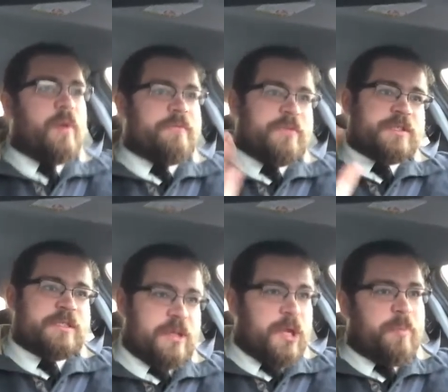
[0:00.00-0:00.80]
Well, first,
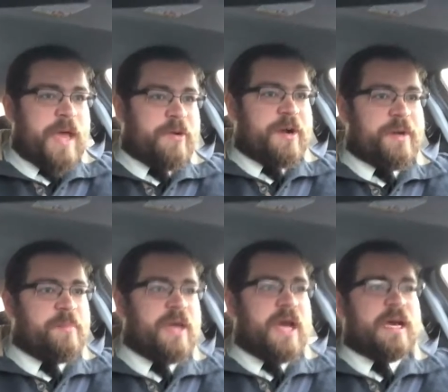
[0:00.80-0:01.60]
a little background about
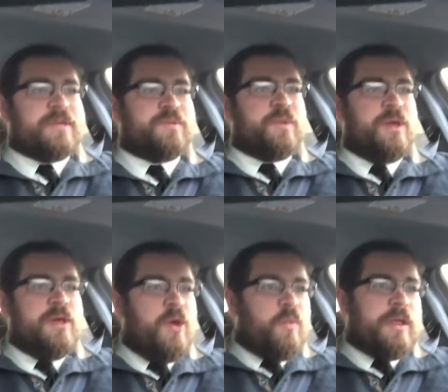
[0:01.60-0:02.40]
me. I
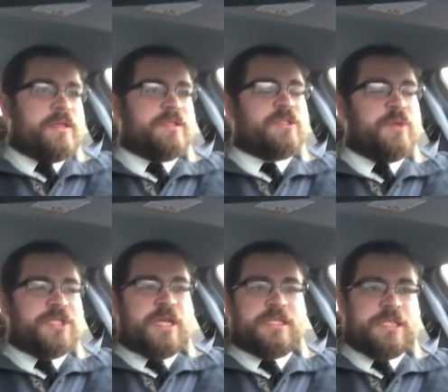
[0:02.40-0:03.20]
went to SUNY
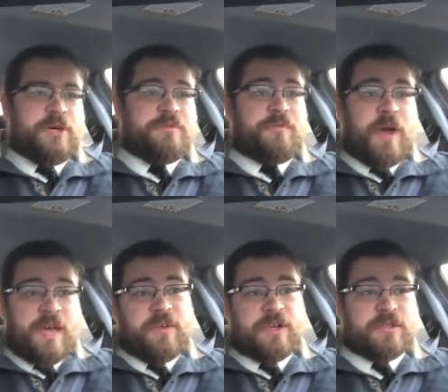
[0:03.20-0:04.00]
Geneseo for
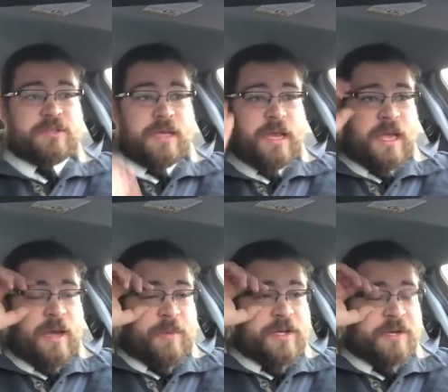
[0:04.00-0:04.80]
5 years and
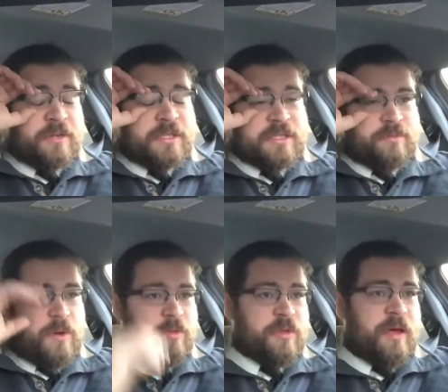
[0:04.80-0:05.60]
got my degrees in
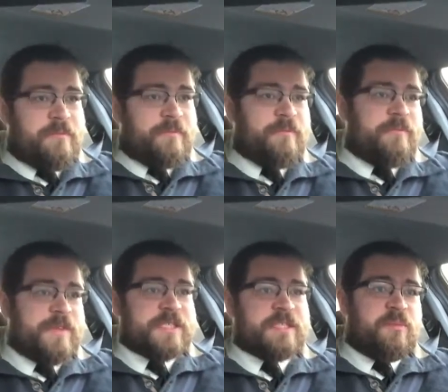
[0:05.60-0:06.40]
both
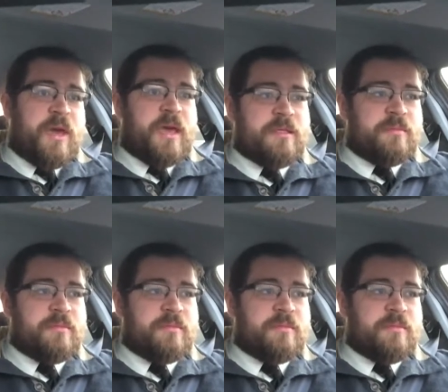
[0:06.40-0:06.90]
physics and math,